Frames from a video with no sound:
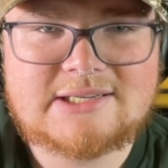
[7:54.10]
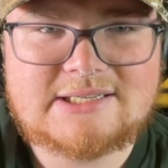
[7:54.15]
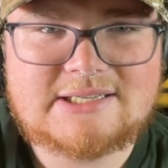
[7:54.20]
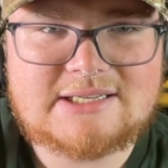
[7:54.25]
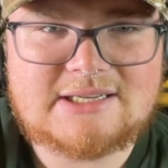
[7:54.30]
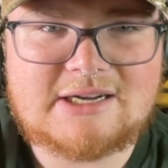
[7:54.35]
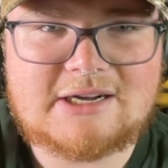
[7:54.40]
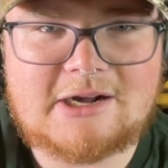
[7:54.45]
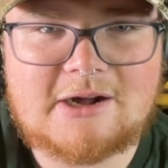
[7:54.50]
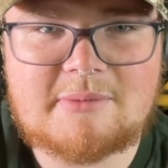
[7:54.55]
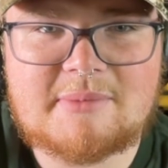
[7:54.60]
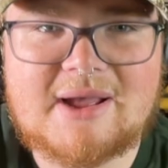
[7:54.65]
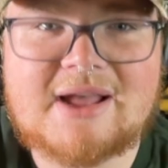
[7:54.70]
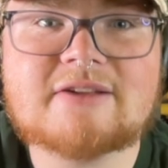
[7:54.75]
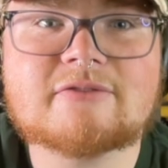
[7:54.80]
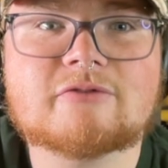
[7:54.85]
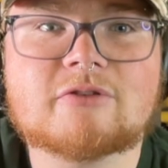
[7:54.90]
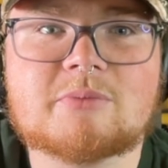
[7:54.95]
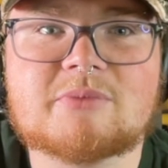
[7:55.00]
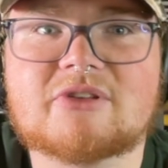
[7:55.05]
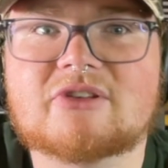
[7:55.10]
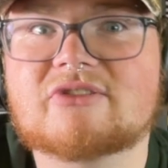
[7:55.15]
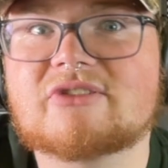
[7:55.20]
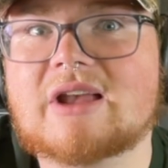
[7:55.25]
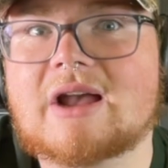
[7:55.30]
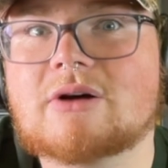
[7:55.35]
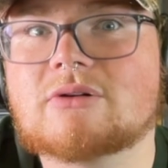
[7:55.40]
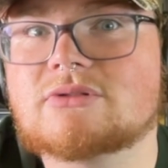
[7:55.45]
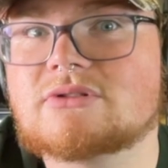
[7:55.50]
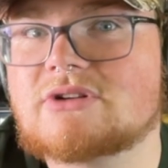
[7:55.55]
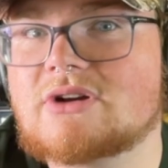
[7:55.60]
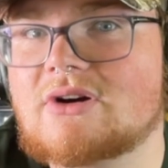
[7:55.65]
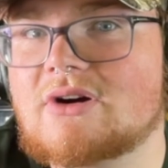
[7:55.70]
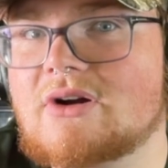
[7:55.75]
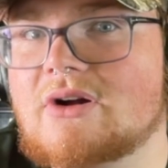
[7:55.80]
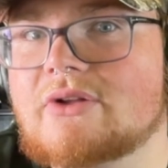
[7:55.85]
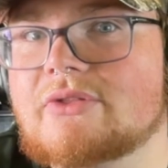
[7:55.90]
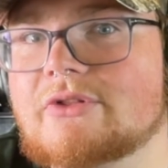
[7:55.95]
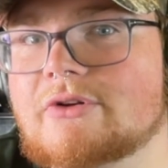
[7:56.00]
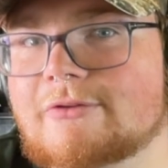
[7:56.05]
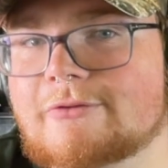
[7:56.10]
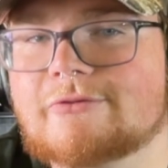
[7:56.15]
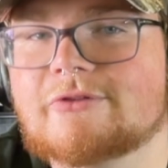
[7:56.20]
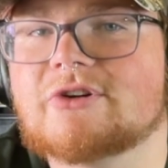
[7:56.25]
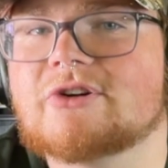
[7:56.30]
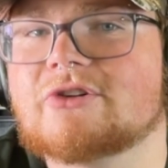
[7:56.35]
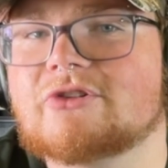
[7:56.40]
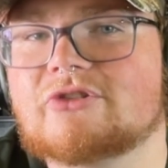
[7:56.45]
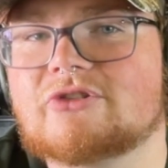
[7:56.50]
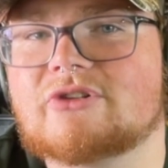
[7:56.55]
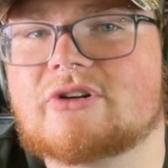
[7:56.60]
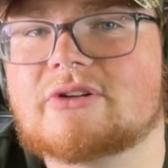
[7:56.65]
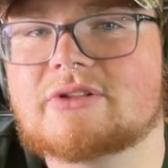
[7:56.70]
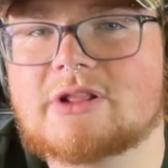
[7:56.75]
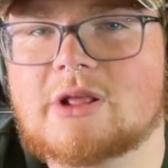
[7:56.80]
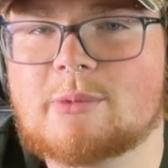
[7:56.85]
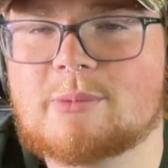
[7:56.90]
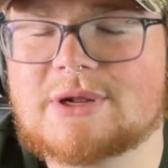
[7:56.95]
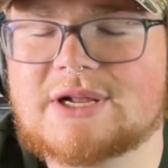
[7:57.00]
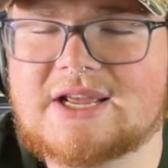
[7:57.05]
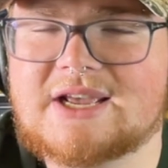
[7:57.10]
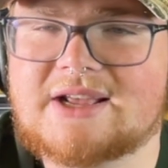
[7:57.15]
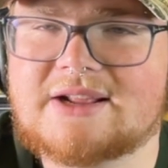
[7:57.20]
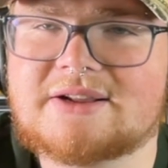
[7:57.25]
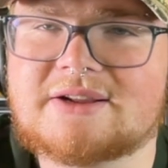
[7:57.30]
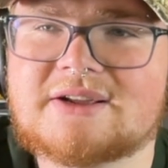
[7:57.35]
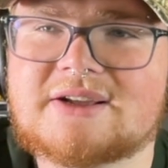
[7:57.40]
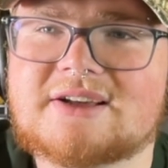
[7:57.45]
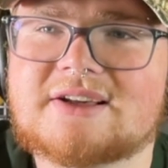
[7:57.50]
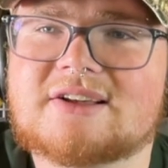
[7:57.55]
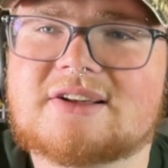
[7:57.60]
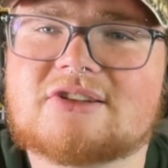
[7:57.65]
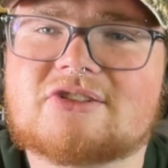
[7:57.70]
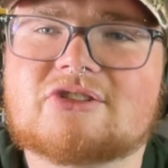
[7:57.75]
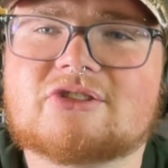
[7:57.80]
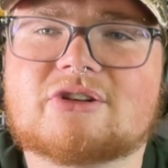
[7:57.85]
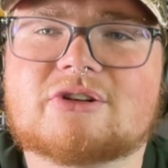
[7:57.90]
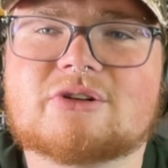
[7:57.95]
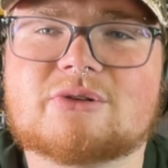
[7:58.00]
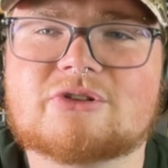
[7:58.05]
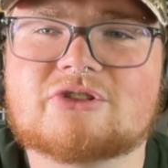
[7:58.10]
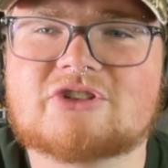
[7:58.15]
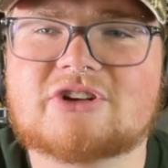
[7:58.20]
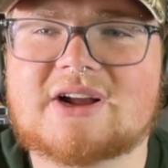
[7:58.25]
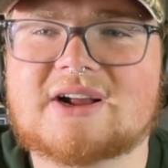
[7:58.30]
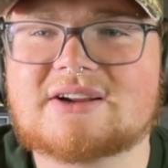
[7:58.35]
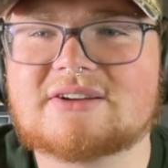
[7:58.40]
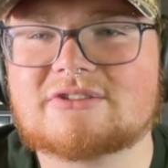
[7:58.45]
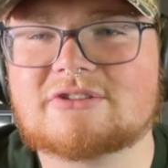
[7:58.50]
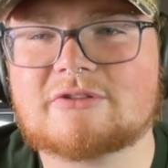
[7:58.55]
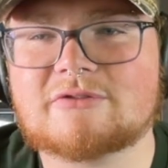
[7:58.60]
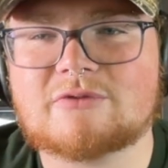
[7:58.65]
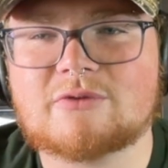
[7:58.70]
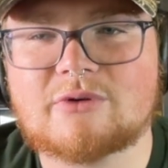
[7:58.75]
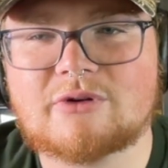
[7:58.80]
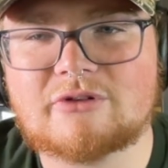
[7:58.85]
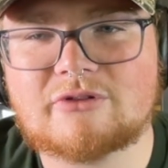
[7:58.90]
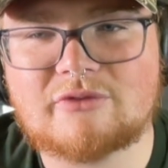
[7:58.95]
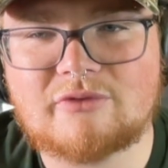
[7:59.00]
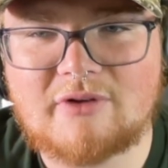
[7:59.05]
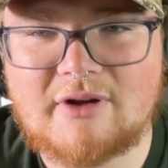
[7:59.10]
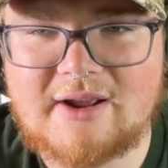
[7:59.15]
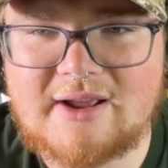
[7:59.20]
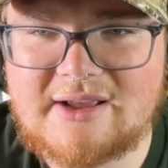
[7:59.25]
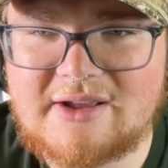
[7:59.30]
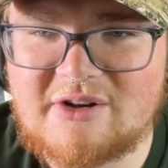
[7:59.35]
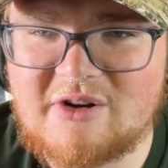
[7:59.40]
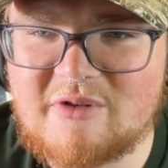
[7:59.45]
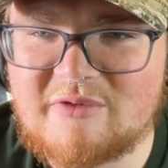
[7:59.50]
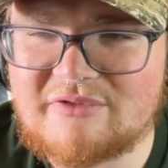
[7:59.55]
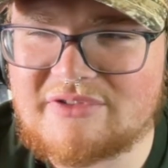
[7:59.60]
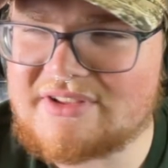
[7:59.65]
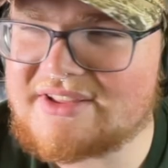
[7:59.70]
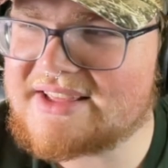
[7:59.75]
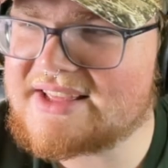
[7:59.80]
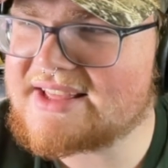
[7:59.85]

and from the sound on their verse on Lemonade. So shout out to Forrest Frank. Hopefully